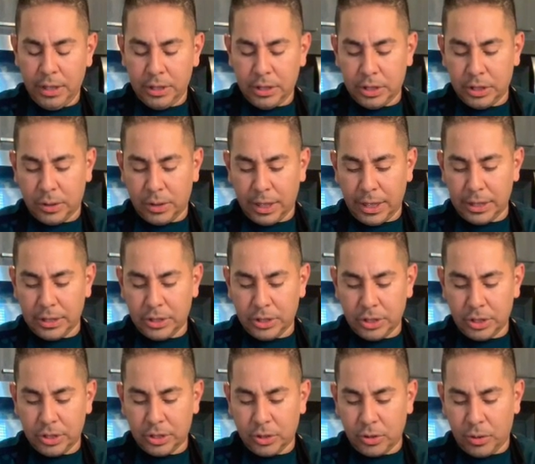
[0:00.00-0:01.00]
So let's
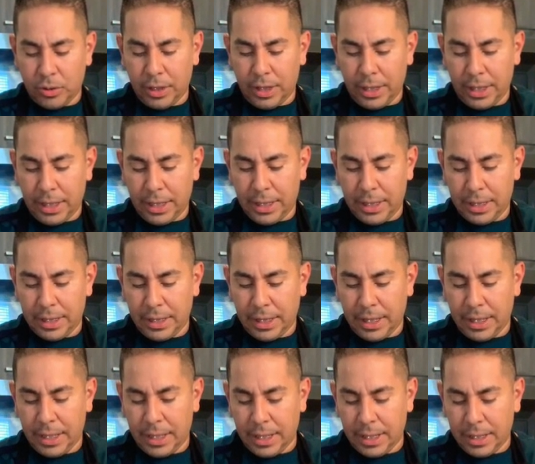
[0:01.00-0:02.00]
just go ahead
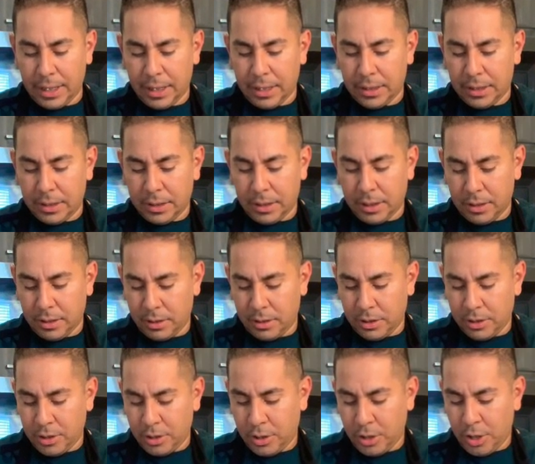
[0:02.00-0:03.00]
and
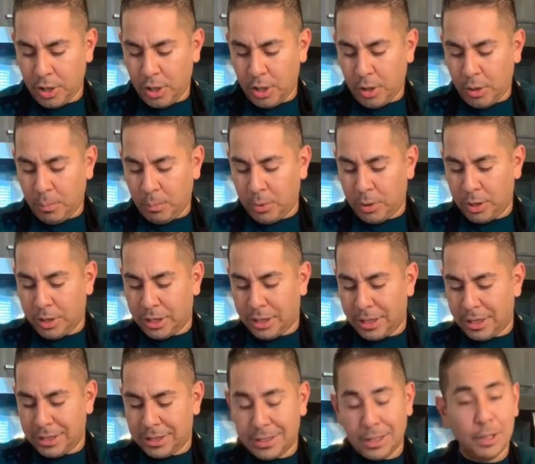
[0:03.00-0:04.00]
put
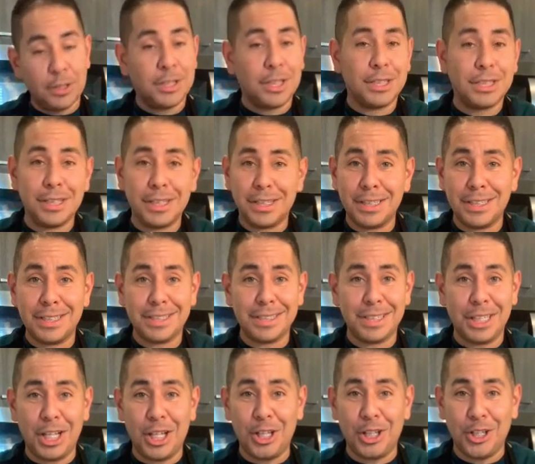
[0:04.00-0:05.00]
this. Doesn't this
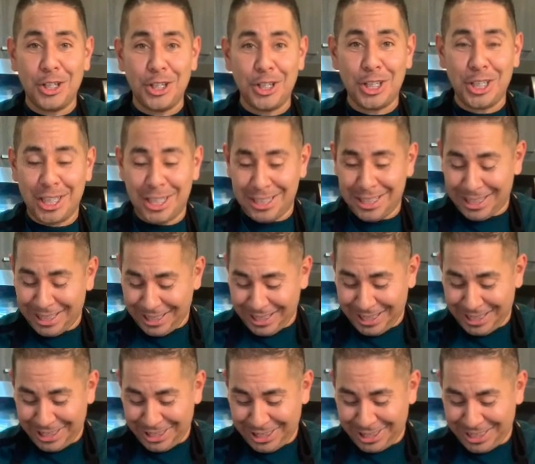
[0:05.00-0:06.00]
look
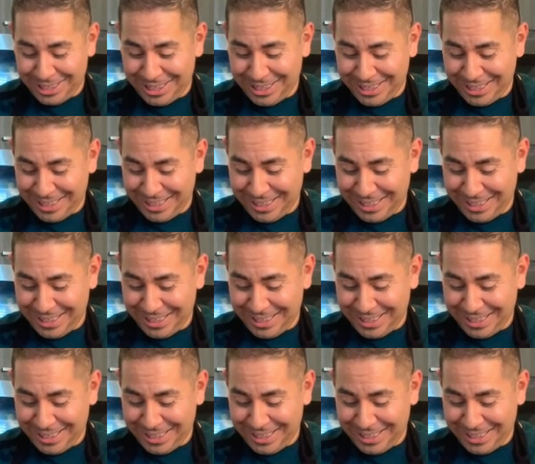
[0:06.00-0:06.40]
delicious?